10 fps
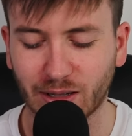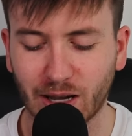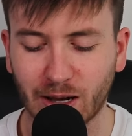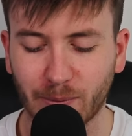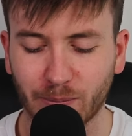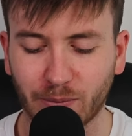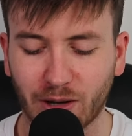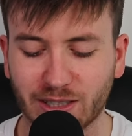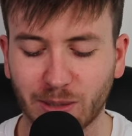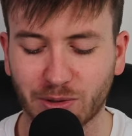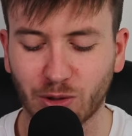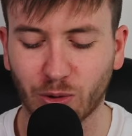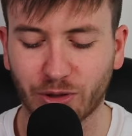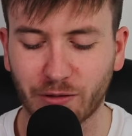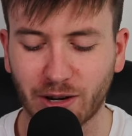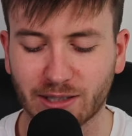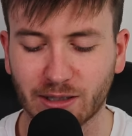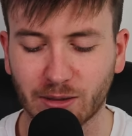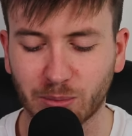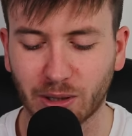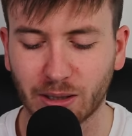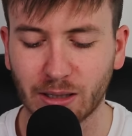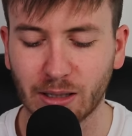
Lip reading: I tipped North over Essendon.